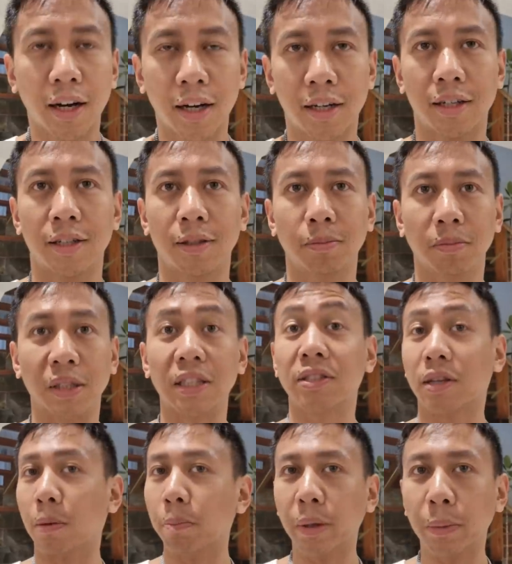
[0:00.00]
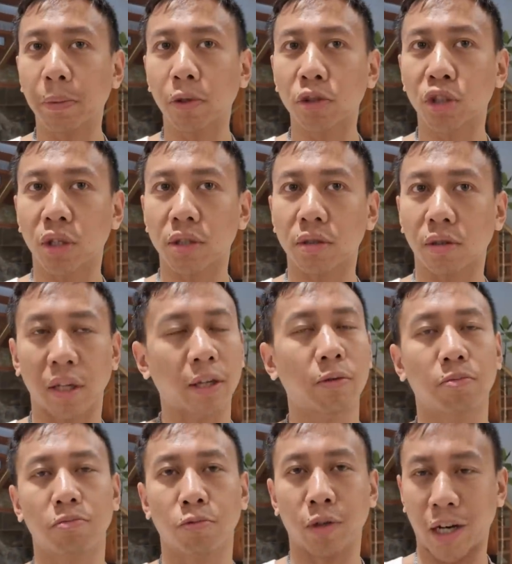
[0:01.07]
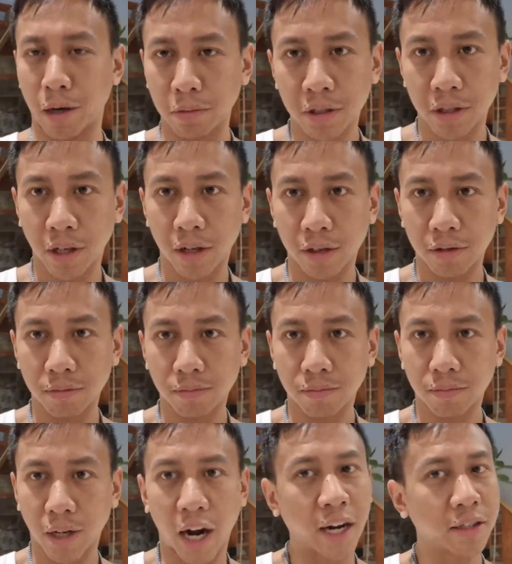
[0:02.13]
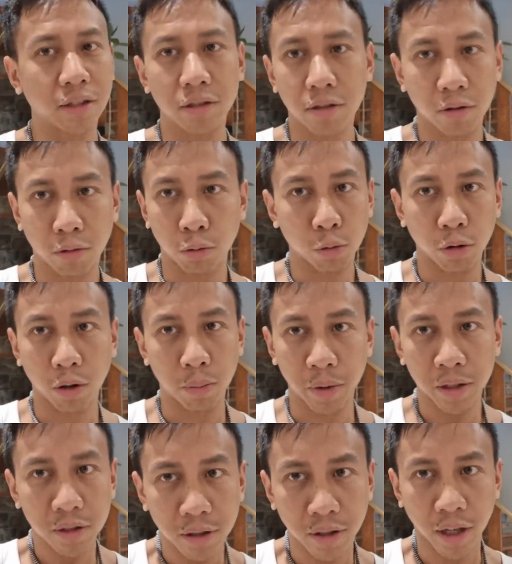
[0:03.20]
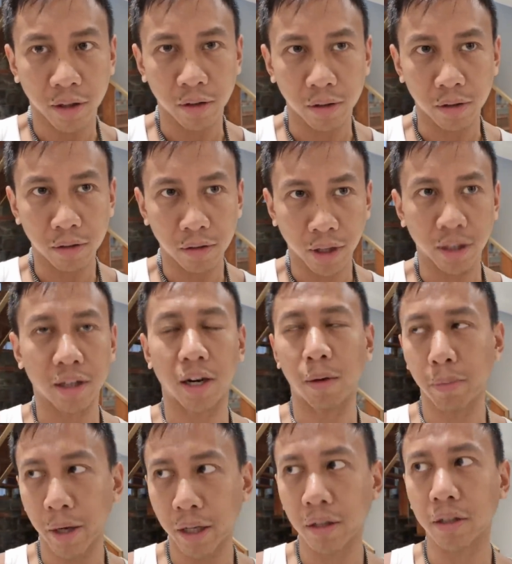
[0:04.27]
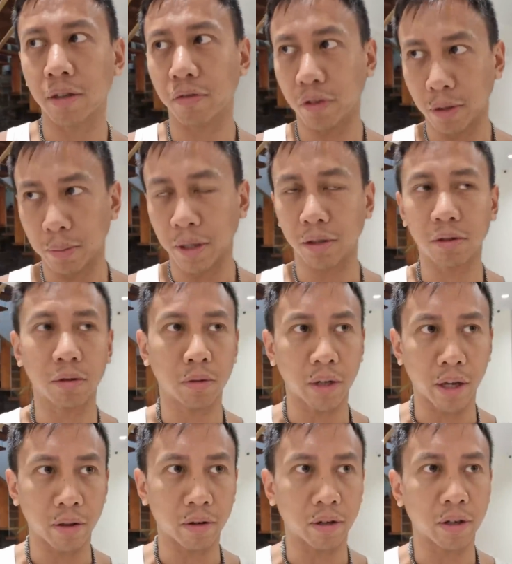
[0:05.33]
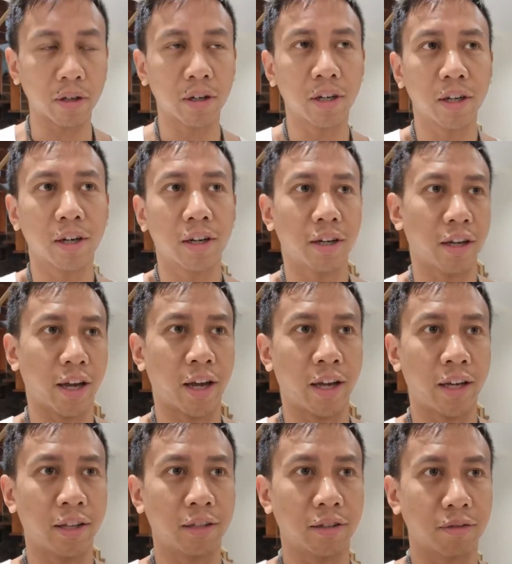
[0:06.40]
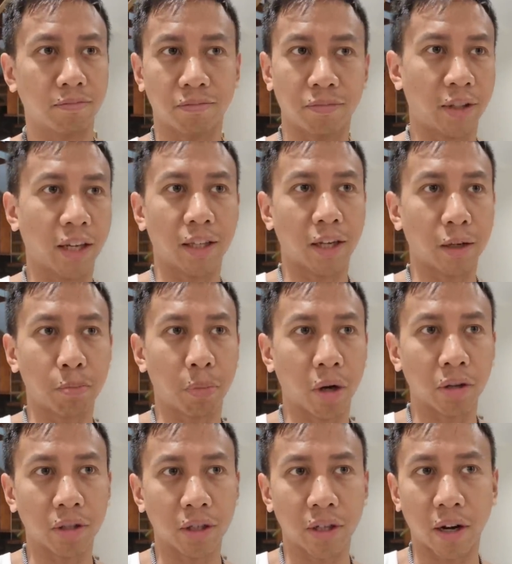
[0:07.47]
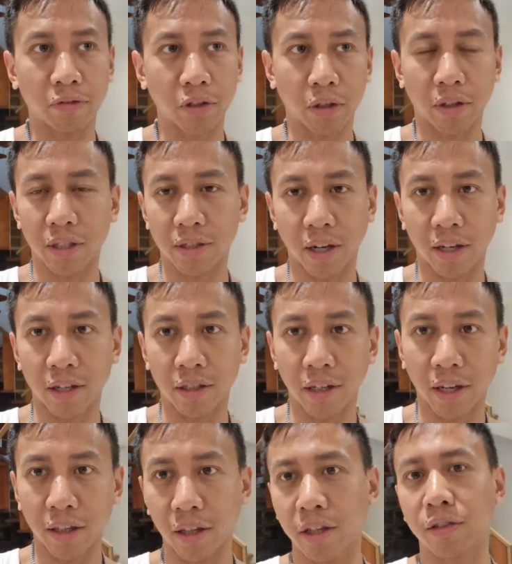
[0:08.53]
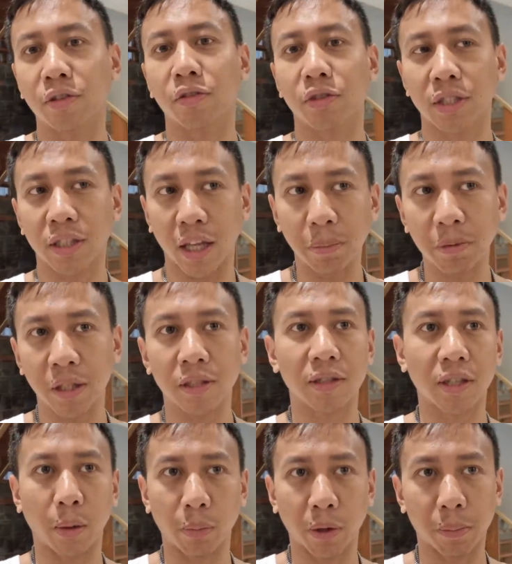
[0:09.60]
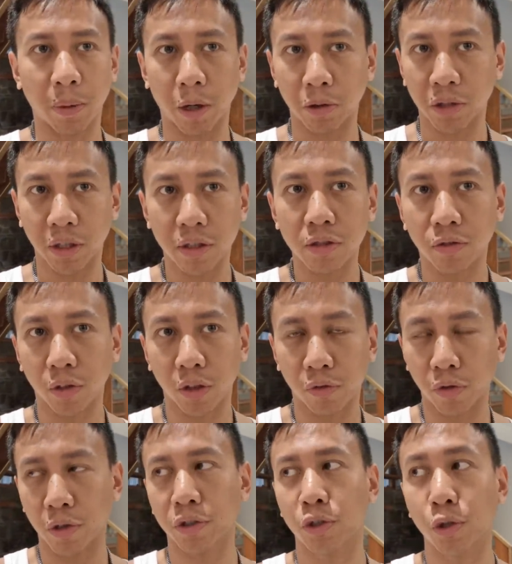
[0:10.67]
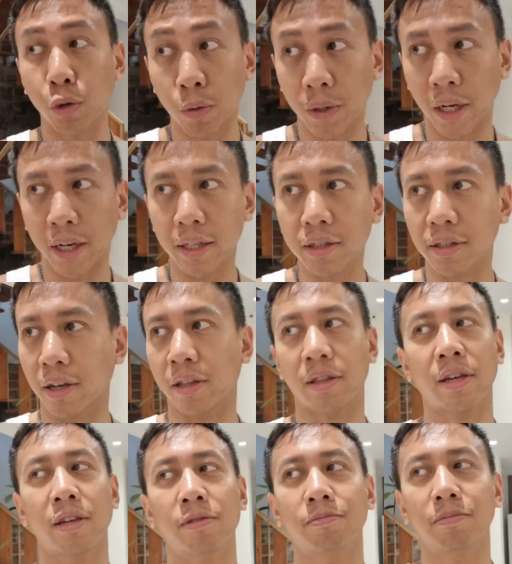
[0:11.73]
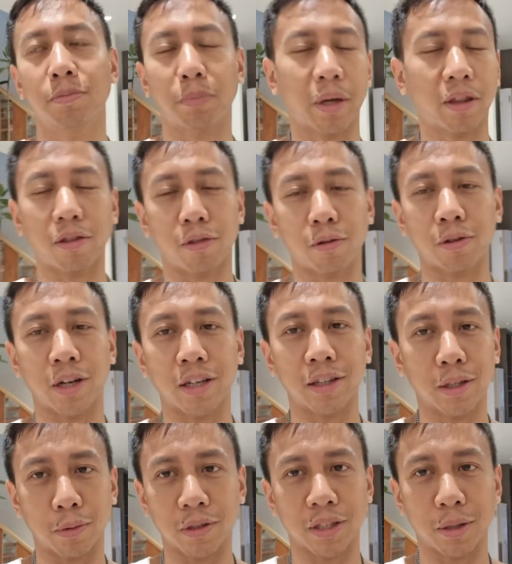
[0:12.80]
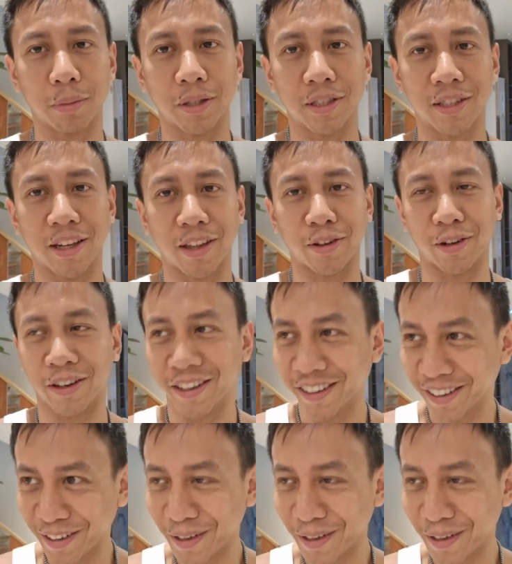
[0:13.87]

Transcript: Um, some people just, like when I was young, I just threw them in together, like a male and a female together and they like bonded after the second day. They slept in separate pouches for the first two nights, and then by the third night they were sleeping together.